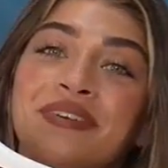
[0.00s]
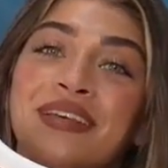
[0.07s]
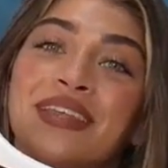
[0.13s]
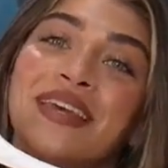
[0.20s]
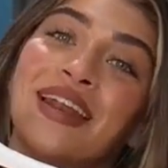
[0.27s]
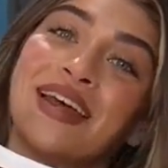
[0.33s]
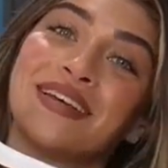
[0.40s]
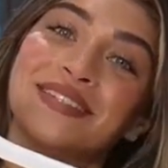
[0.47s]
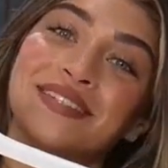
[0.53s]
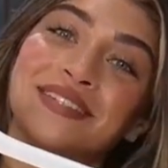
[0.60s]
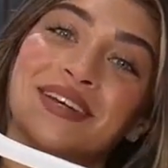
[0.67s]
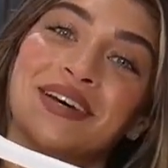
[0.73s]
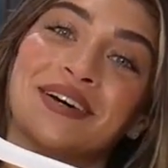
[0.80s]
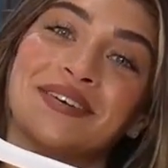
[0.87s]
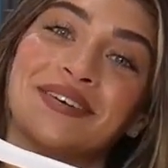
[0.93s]
really nice
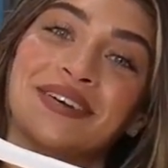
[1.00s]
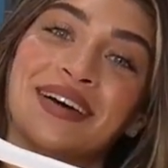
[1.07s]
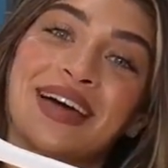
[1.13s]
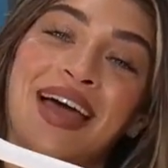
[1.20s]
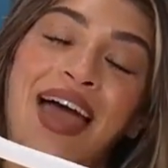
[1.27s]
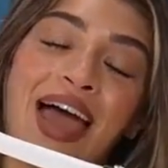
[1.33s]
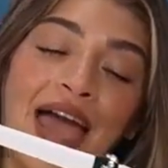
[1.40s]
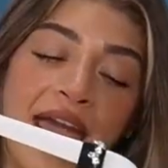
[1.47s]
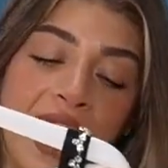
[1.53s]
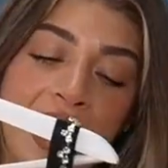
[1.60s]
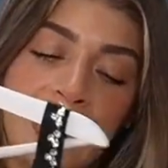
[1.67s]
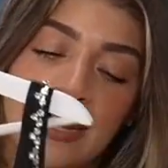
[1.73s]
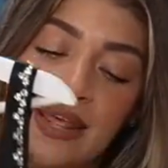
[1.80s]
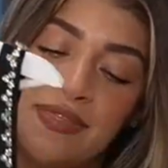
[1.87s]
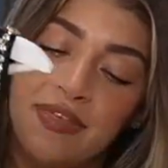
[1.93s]
too.
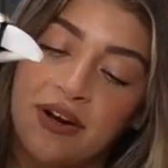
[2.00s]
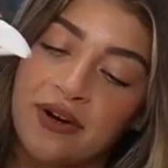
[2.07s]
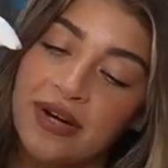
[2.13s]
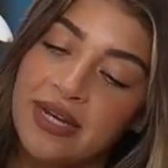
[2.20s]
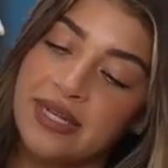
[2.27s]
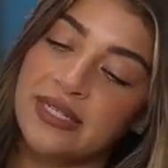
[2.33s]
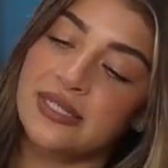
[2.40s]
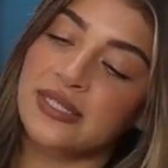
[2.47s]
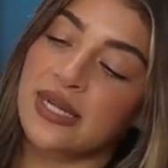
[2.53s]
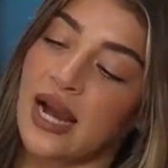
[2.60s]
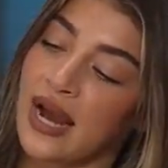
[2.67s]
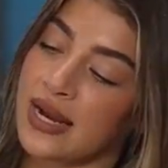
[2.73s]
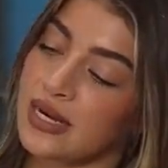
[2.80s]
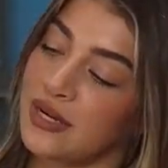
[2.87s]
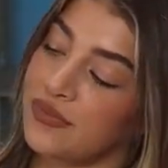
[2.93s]
And there is
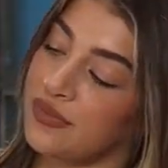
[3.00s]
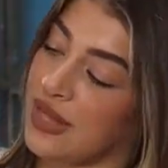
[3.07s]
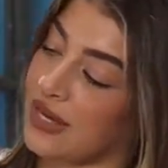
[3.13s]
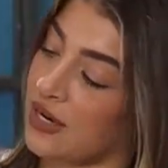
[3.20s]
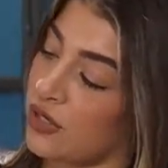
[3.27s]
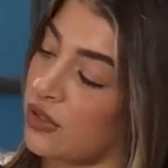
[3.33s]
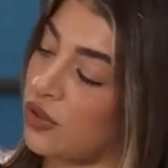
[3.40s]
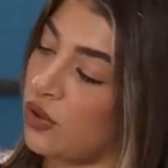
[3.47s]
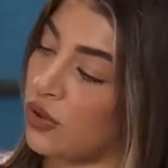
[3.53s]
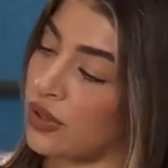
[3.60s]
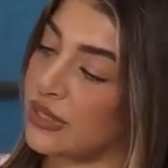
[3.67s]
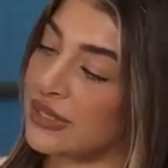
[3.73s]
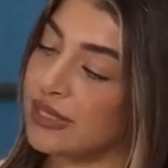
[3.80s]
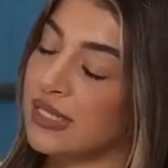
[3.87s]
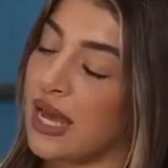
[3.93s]
kind of like a
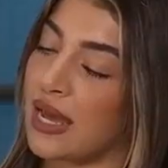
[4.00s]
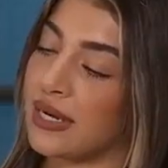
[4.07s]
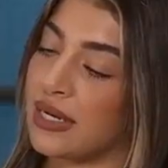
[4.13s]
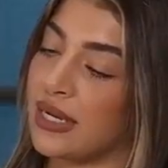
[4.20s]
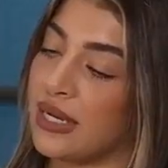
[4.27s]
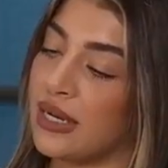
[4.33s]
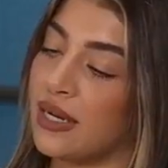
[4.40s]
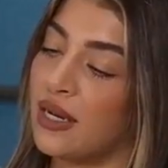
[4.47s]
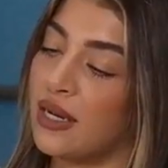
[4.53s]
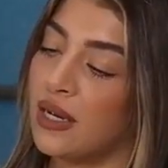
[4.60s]
corset-y